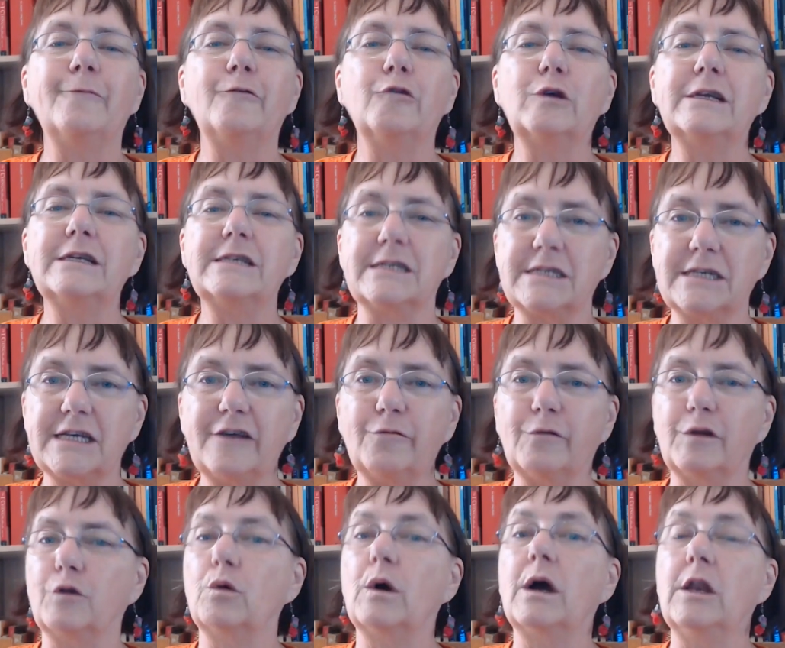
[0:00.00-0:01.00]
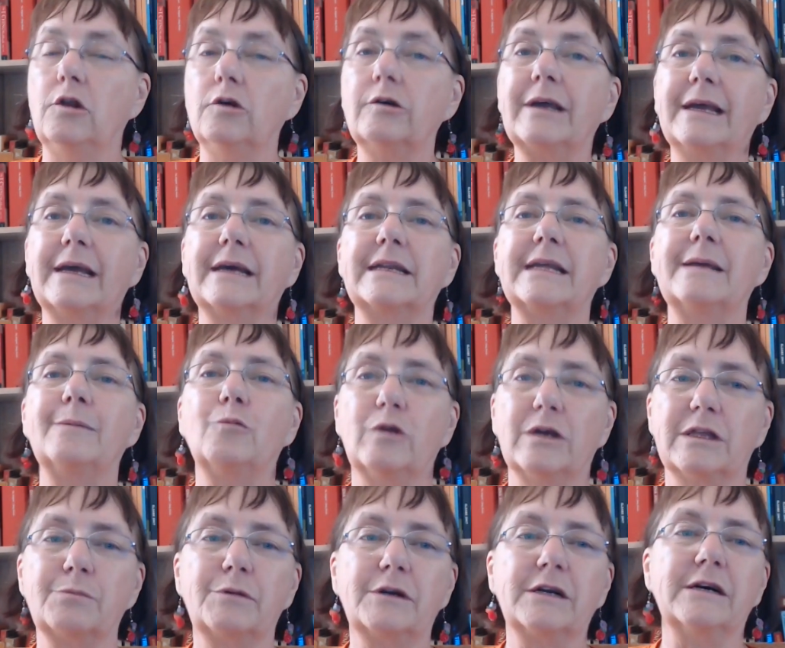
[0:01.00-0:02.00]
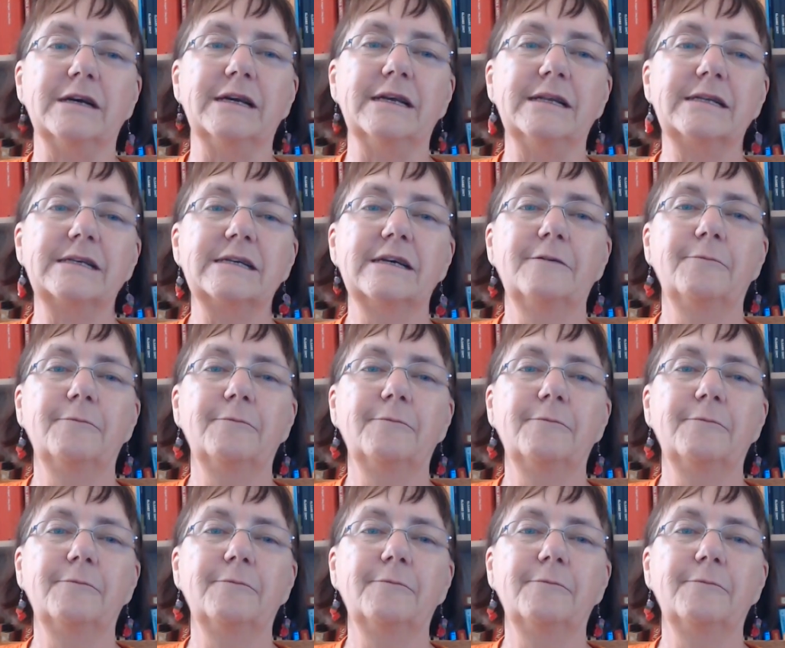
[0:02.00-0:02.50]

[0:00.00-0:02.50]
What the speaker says: him for his achievement while looking at him with pride.